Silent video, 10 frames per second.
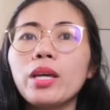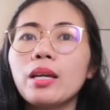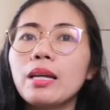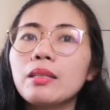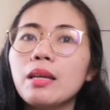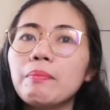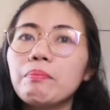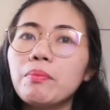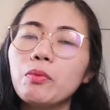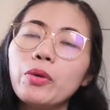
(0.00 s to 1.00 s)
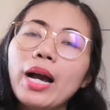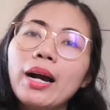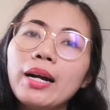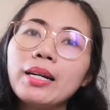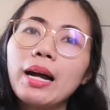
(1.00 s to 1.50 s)
So we
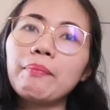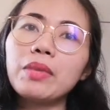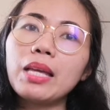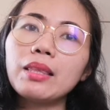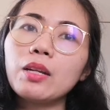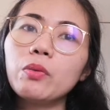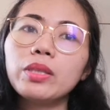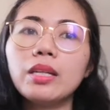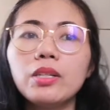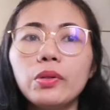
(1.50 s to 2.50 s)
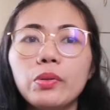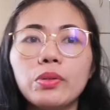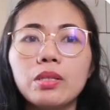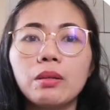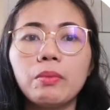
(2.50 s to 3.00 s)
are updated with the
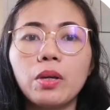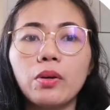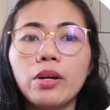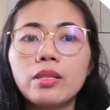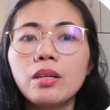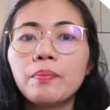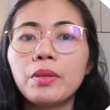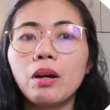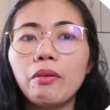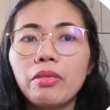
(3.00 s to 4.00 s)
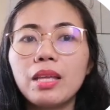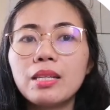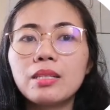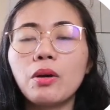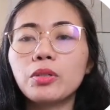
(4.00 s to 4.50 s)
news because
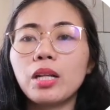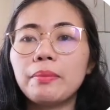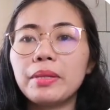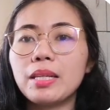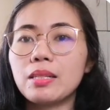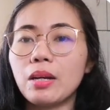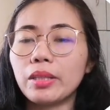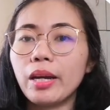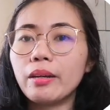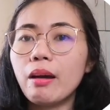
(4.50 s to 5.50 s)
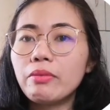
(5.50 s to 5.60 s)
of this social media site.